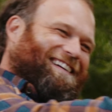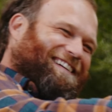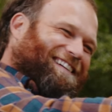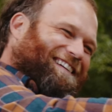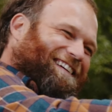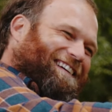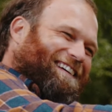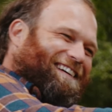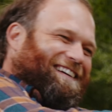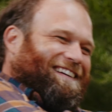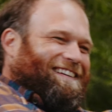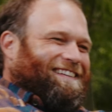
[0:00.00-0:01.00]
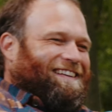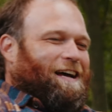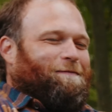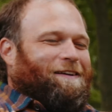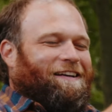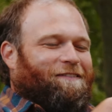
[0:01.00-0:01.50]
It's getting cold.
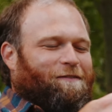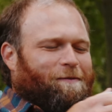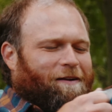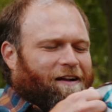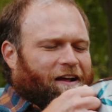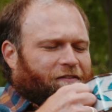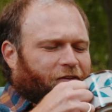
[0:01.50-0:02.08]
Yeah, man. But, we better have